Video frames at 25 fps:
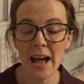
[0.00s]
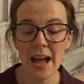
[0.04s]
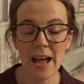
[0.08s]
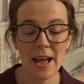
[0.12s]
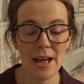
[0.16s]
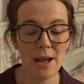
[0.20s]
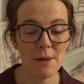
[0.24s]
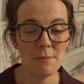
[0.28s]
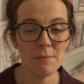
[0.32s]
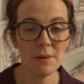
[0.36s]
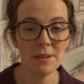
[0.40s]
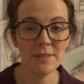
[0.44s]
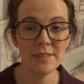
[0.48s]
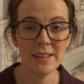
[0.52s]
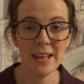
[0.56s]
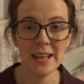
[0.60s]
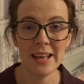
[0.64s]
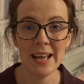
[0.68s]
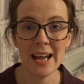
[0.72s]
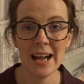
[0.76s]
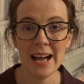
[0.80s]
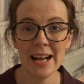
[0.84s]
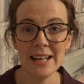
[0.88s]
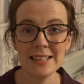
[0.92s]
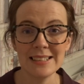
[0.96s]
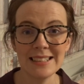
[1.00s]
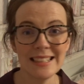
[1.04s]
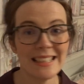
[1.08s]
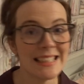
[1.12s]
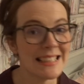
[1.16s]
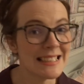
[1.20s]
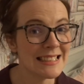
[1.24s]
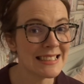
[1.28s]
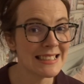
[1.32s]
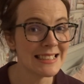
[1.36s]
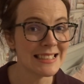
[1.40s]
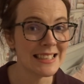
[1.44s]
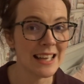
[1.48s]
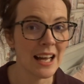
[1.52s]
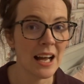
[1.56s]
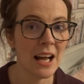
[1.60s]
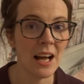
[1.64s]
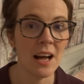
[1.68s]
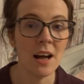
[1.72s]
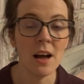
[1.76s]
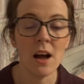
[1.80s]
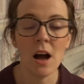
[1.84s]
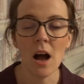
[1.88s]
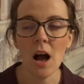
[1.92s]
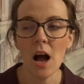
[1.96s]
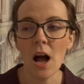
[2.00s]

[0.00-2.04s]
They had Easter.